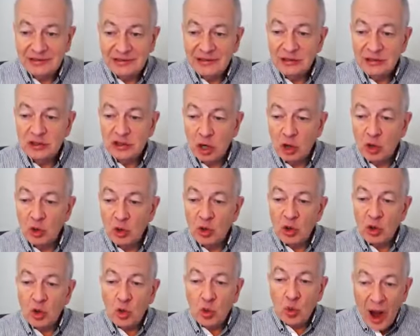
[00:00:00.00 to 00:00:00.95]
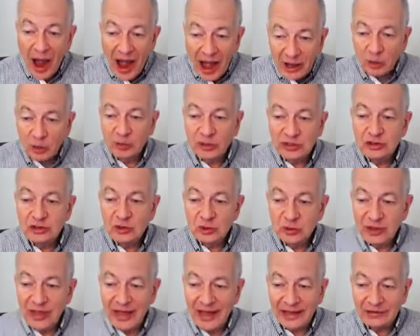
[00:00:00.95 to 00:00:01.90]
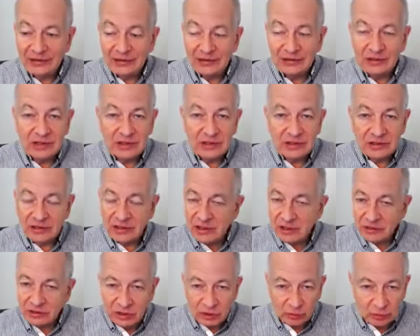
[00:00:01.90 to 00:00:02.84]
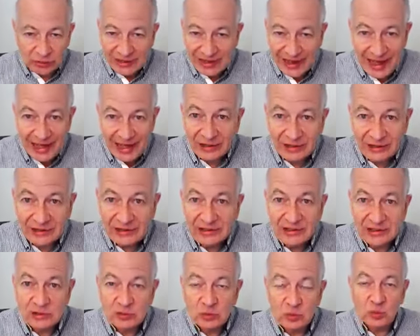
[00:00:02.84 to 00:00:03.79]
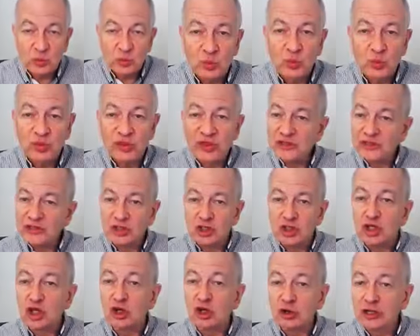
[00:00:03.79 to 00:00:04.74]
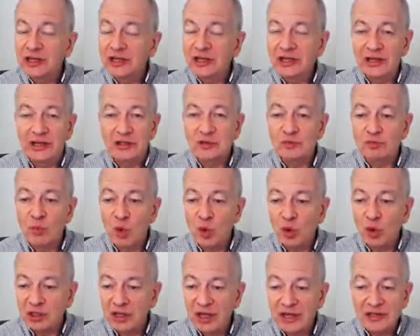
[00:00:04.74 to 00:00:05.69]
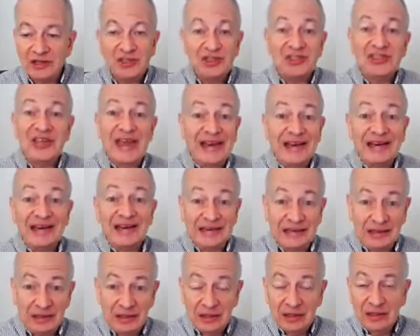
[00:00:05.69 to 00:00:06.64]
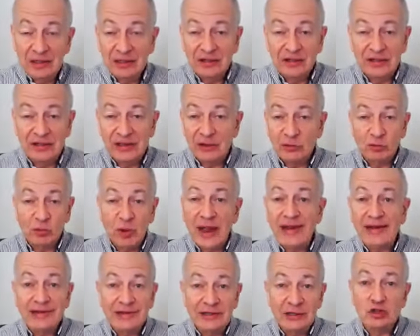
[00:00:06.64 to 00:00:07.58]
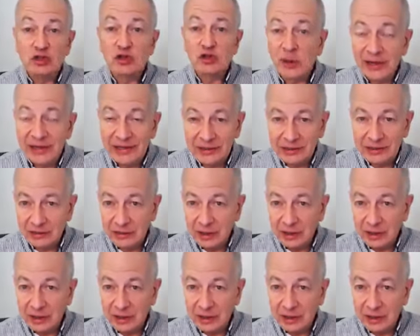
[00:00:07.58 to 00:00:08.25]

So how do we do that? The reality is, this journey is more like sailing than riding a train.